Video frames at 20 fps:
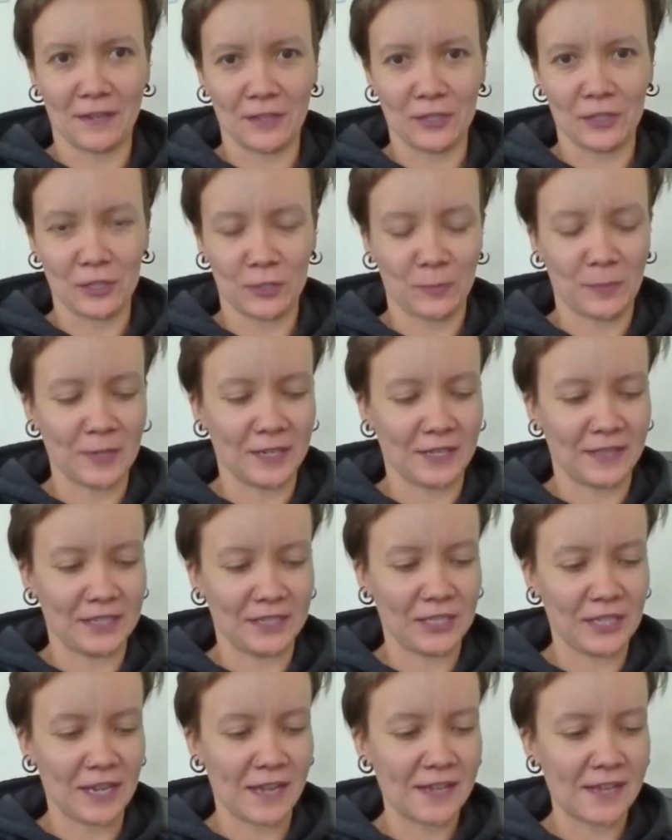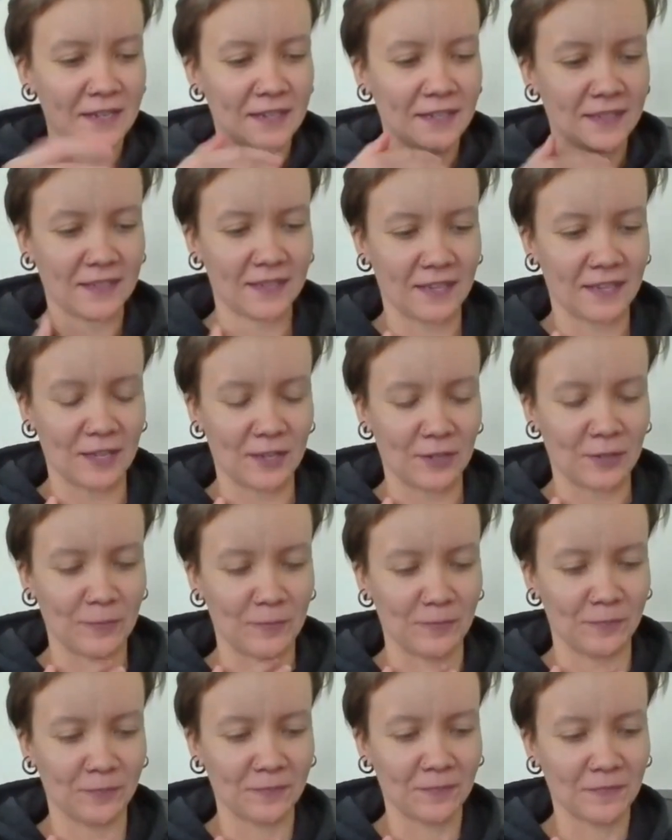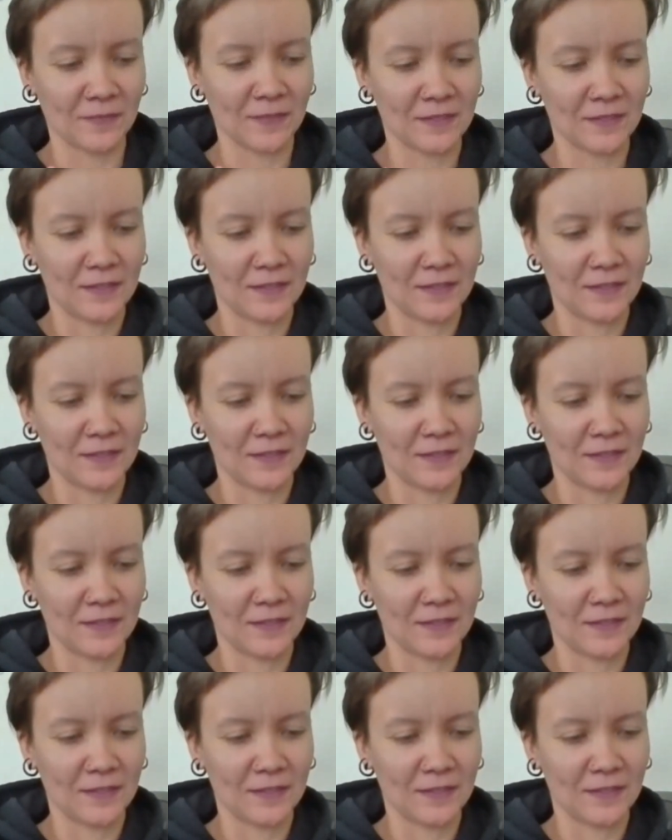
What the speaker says: I'll just put in the chat. Some